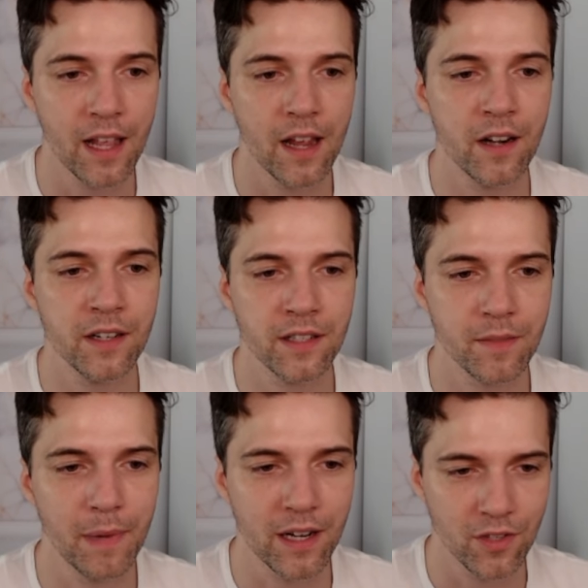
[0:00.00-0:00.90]
earnings
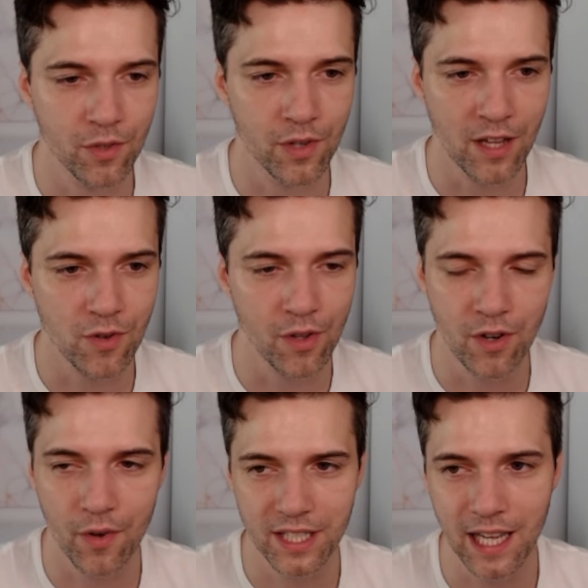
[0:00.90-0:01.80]
very soon, and you don't
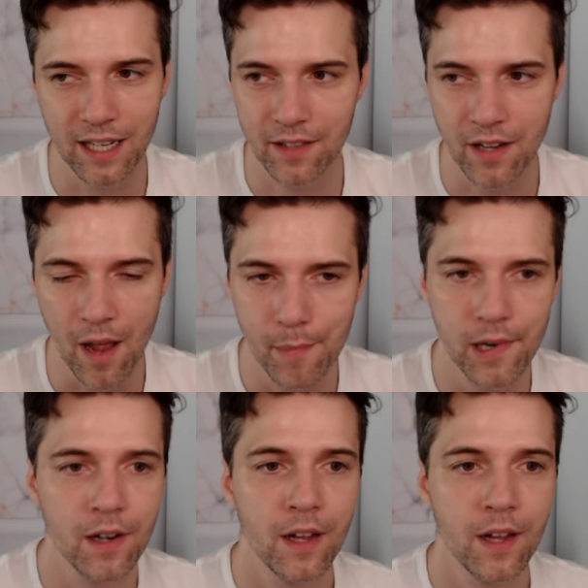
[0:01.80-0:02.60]
know exactly the number.